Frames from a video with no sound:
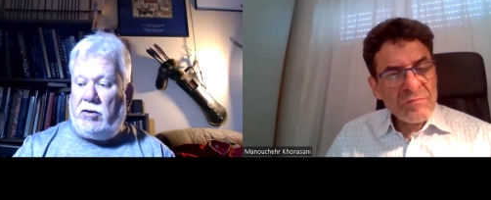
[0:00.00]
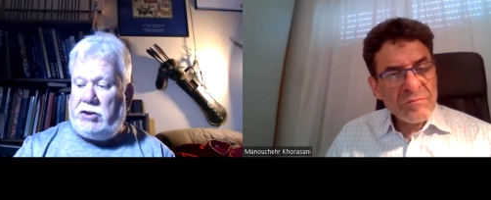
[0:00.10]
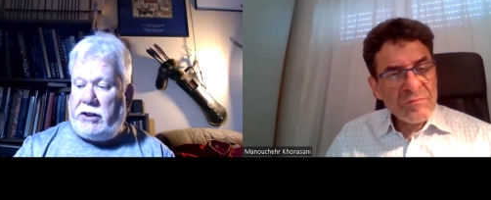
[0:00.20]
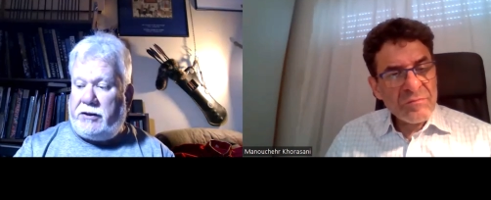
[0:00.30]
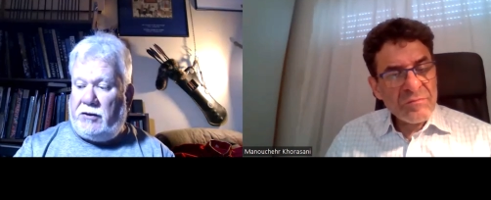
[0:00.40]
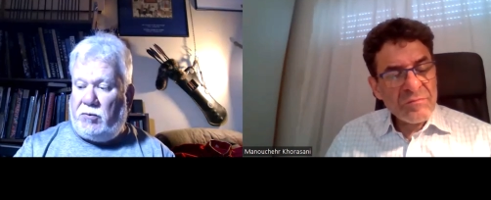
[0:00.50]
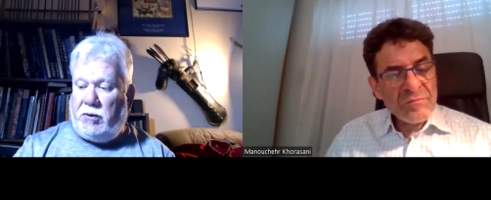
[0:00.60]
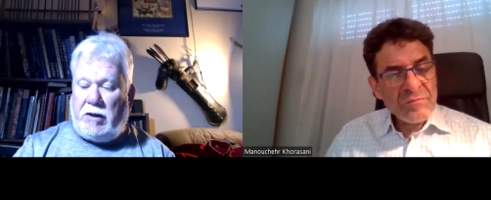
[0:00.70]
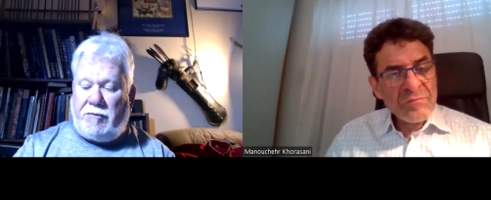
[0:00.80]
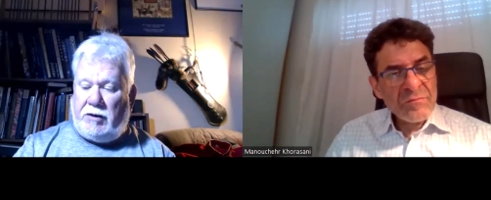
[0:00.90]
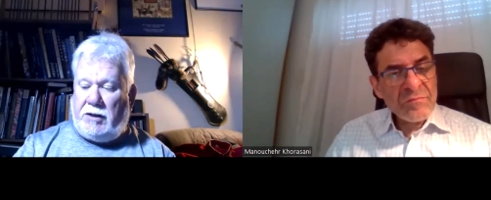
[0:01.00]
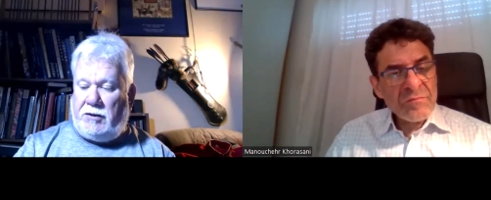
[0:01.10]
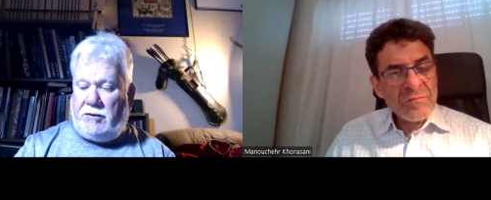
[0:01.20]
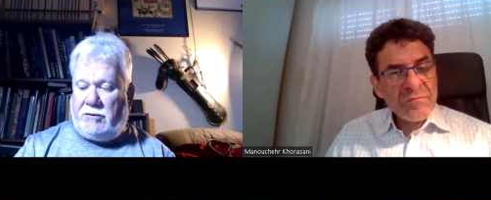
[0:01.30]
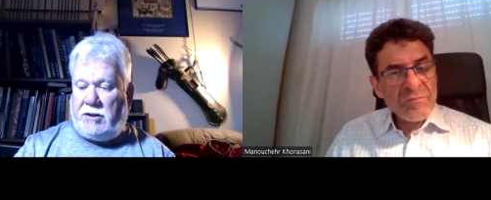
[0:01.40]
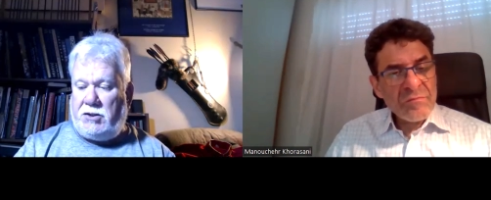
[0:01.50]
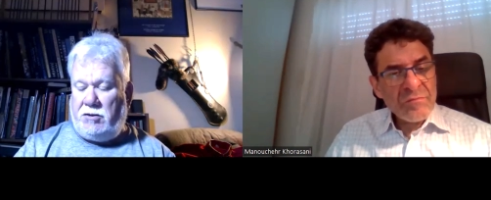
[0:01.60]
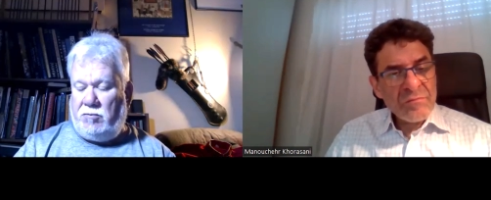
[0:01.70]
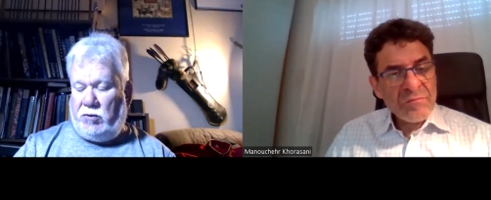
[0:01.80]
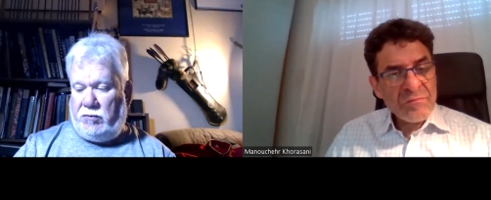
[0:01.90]
Speaker 1: I'll check this. We'll have another
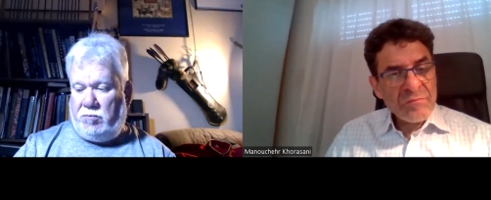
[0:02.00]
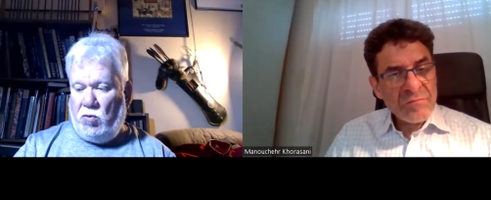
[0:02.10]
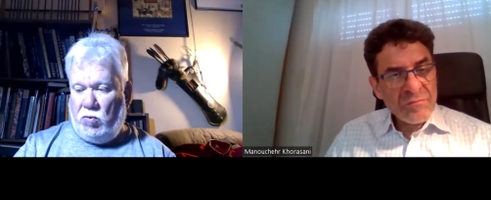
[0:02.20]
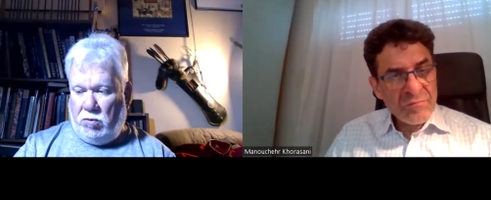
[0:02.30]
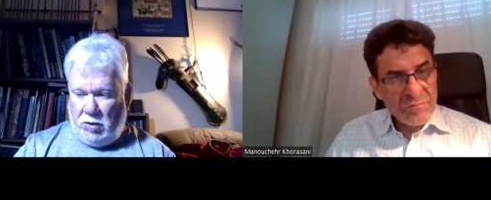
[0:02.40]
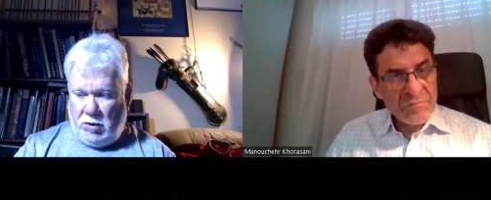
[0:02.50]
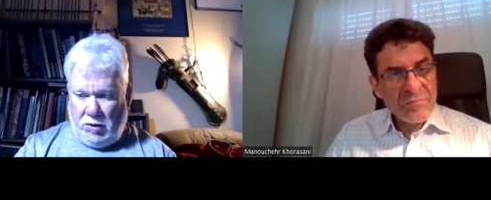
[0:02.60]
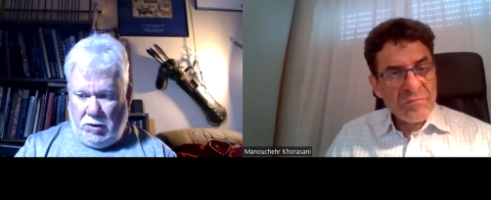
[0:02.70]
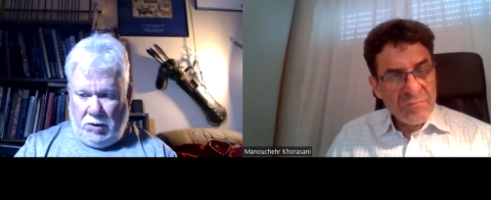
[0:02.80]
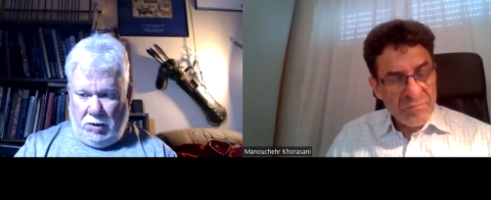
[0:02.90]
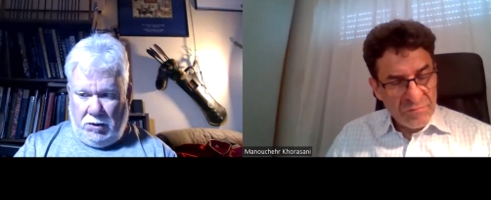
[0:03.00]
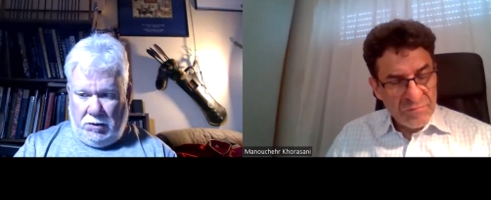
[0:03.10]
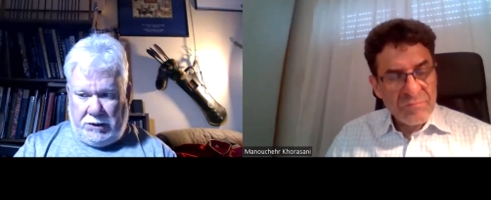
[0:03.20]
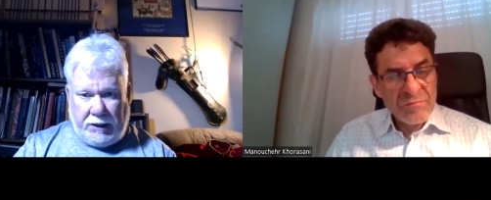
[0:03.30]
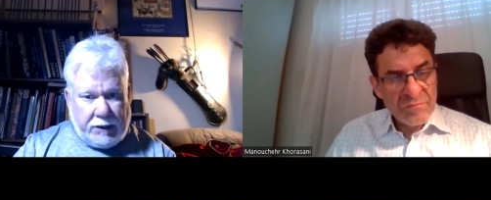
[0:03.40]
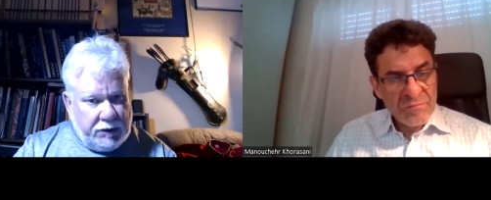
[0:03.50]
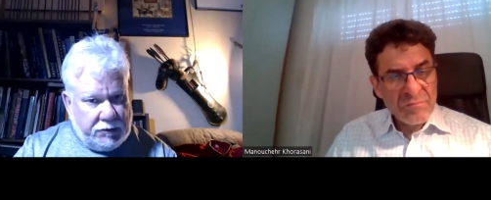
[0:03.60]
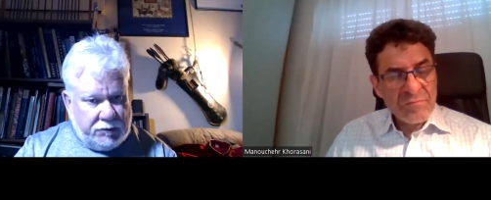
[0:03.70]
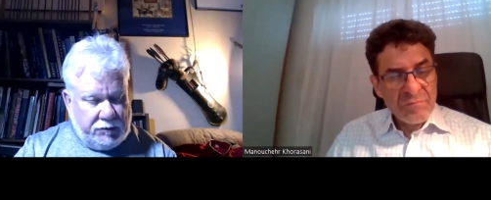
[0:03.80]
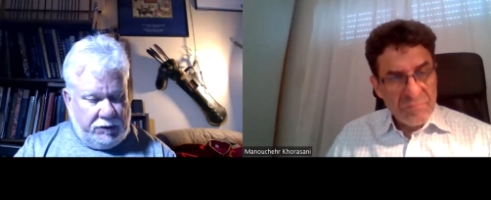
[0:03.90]
discussion with more
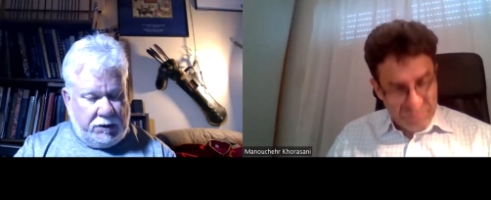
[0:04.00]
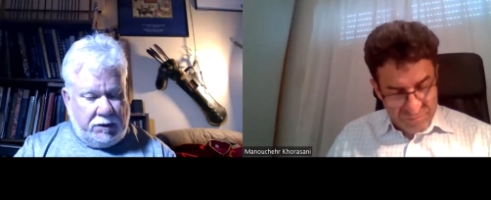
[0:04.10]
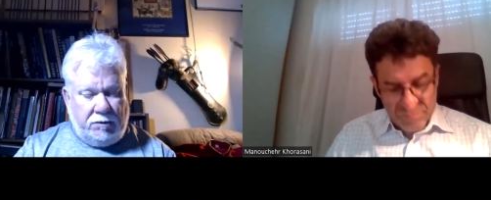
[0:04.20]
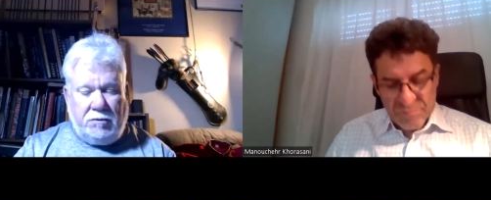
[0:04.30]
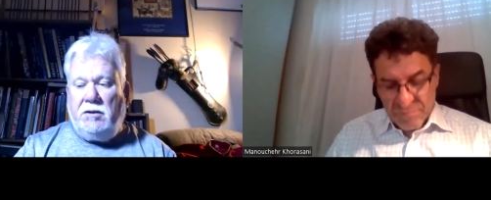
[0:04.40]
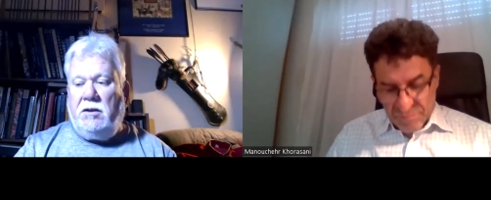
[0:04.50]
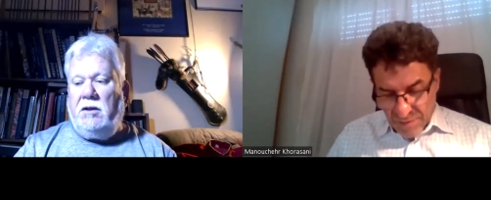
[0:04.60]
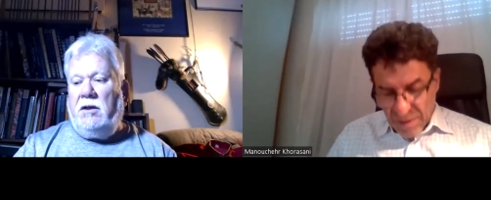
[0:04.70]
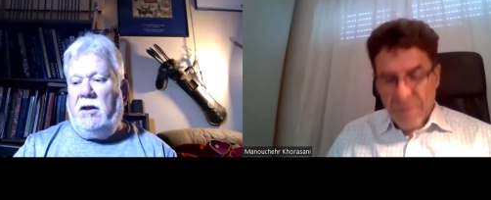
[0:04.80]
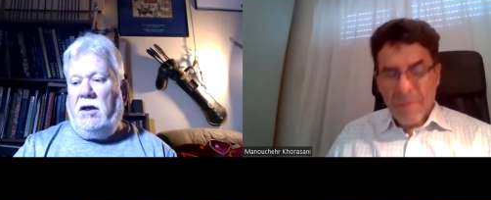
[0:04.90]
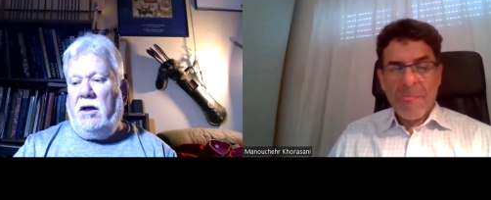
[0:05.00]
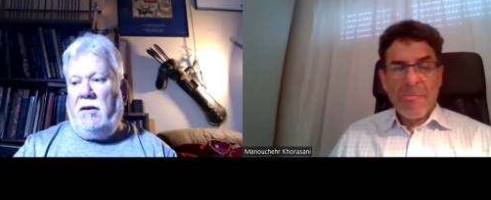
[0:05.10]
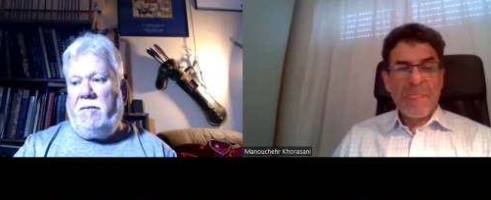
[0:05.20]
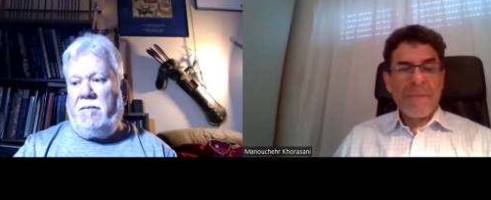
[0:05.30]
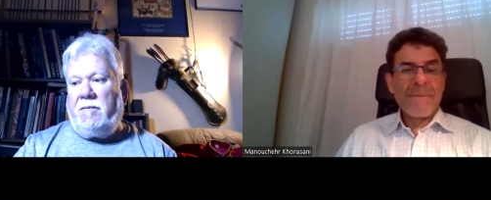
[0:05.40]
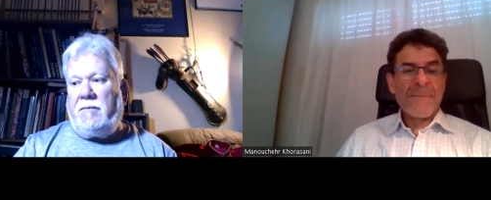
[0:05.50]
technical detail, yeah. um,